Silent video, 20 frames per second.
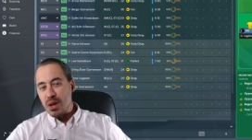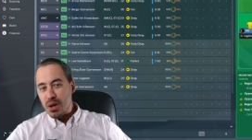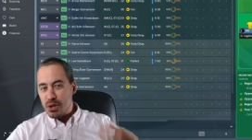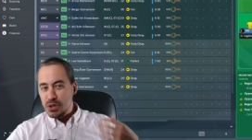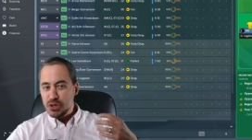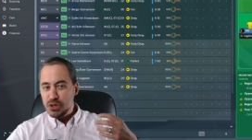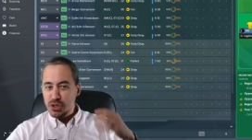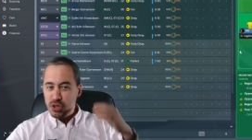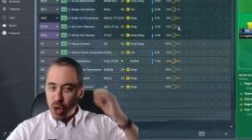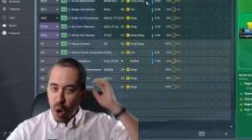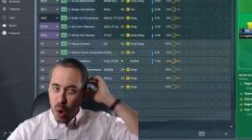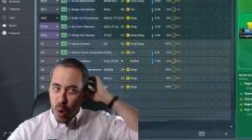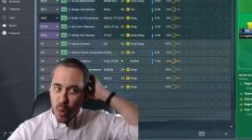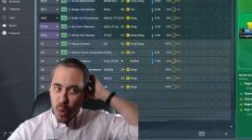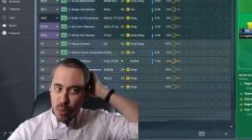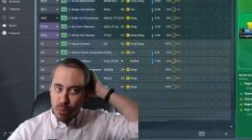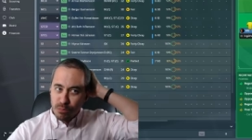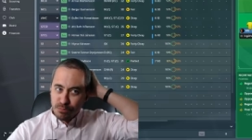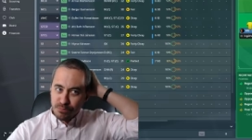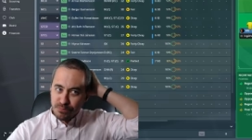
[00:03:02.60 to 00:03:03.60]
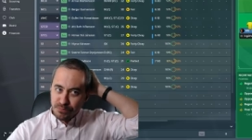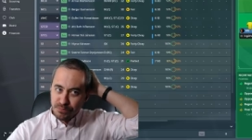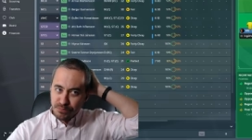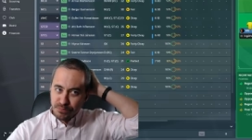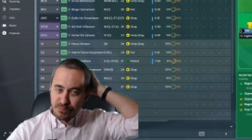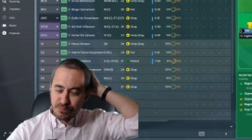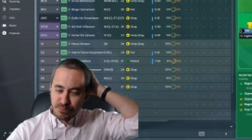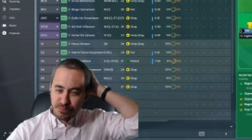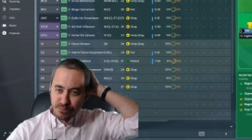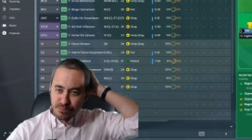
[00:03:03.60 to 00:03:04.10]
so
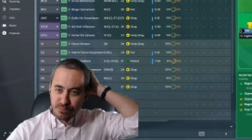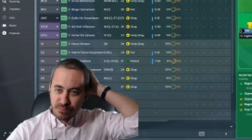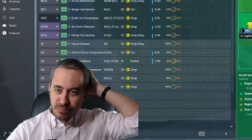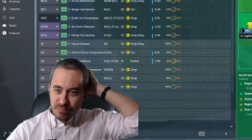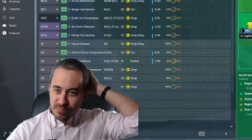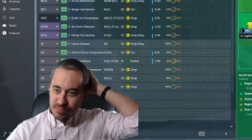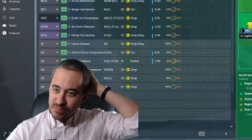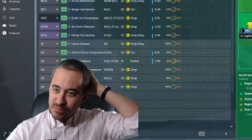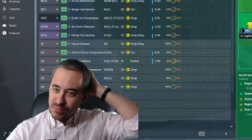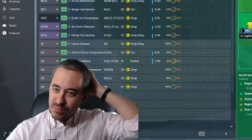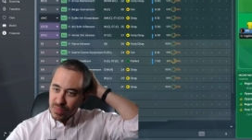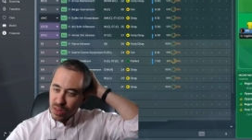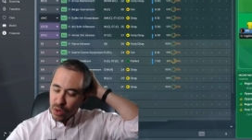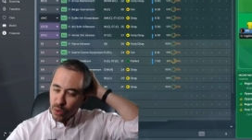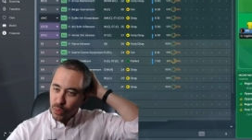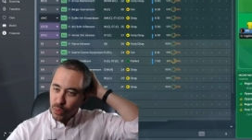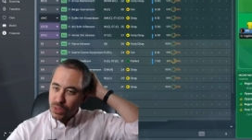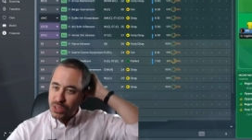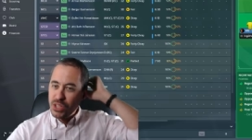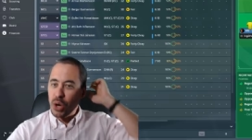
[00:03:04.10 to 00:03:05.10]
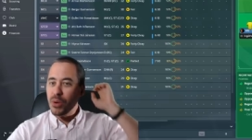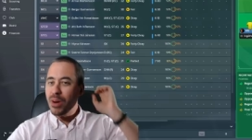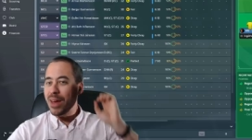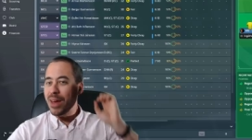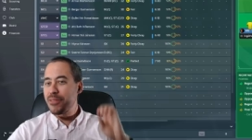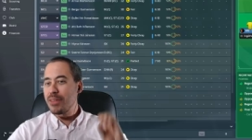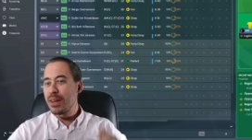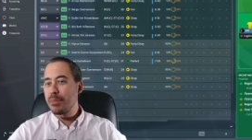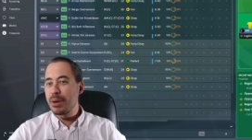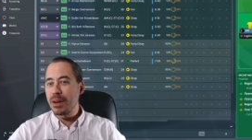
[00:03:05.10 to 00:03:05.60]
we don't
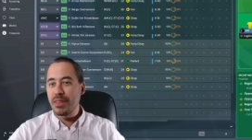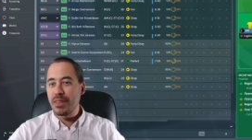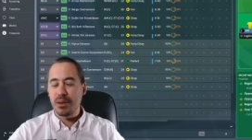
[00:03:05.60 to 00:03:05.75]
have anybody